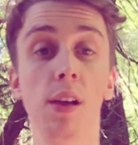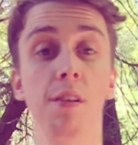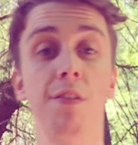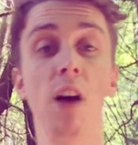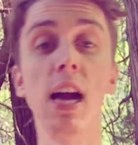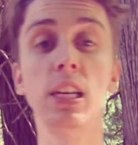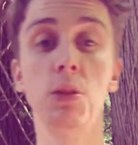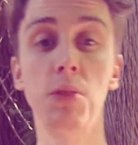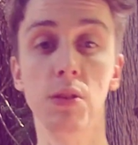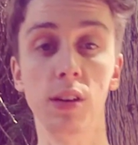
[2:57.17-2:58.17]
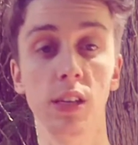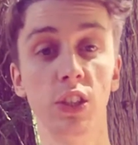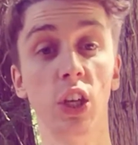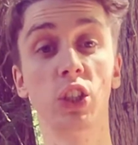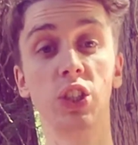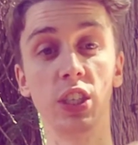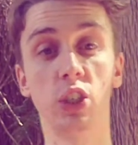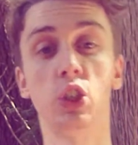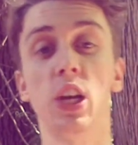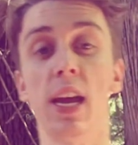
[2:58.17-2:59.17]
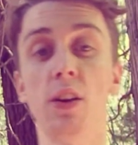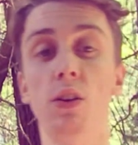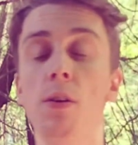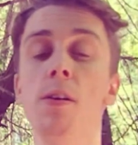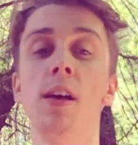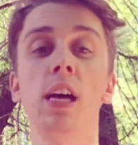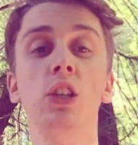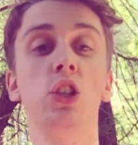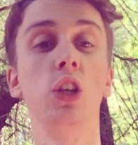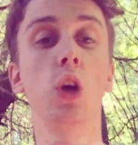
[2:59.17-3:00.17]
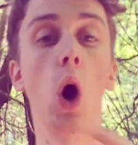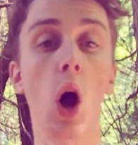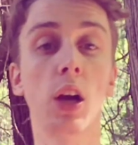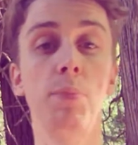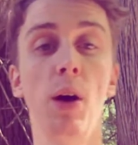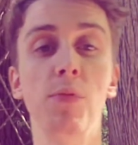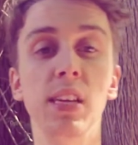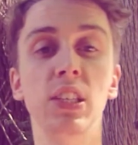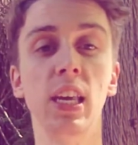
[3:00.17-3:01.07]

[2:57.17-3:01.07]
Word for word: Find communities such as this channel to talk about these